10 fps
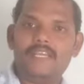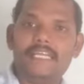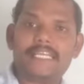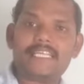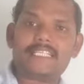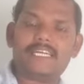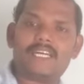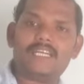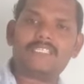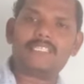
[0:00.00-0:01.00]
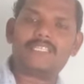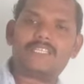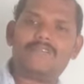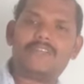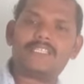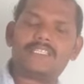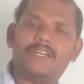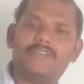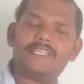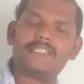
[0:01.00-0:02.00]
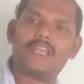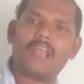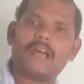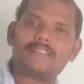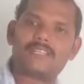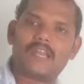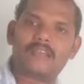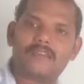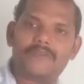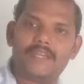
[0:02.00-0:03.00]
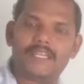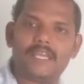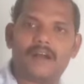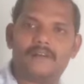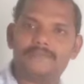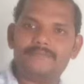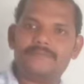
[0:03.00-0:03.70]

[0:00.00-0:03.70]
It is covers the large tract of area.